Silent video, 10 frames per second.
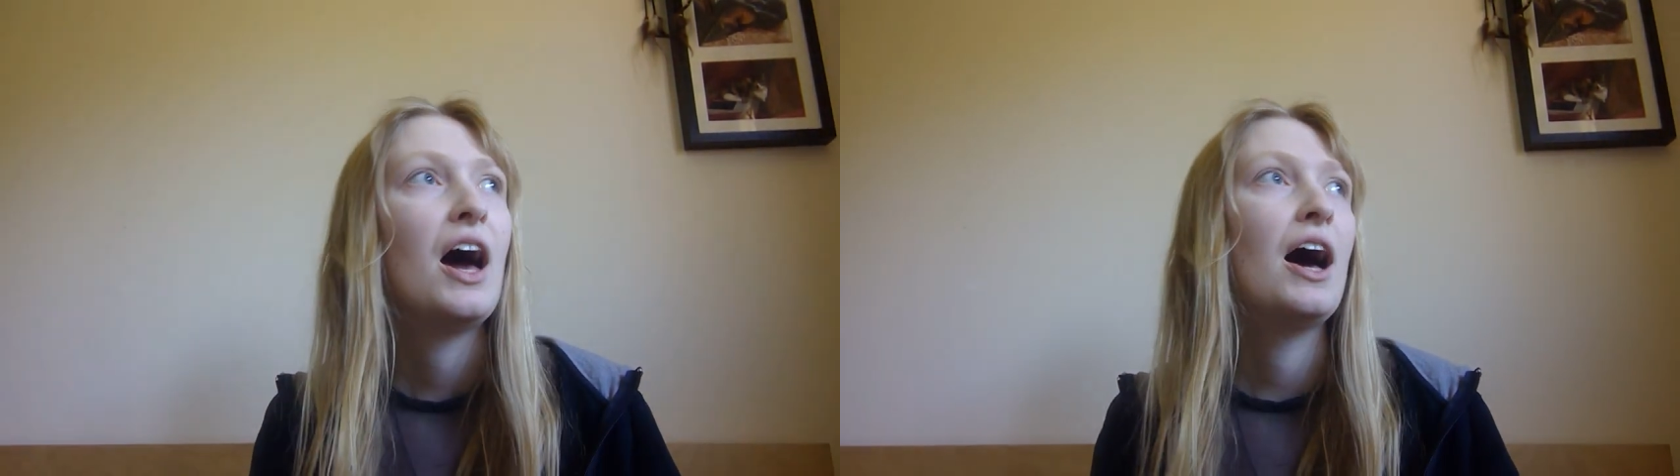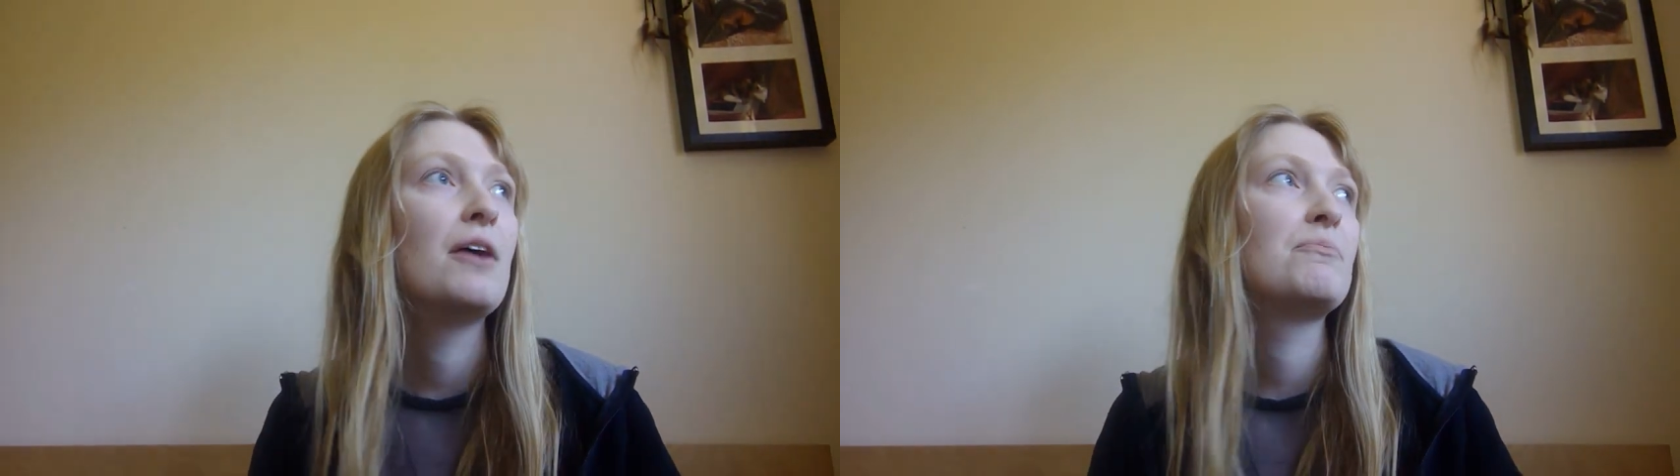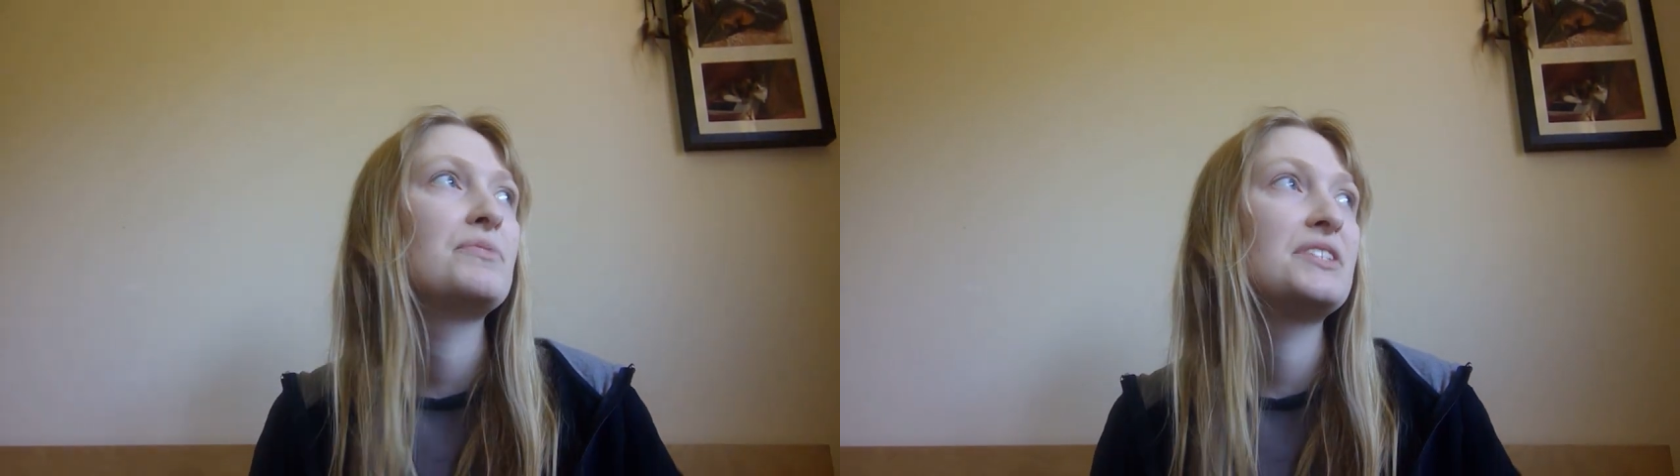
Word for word: um,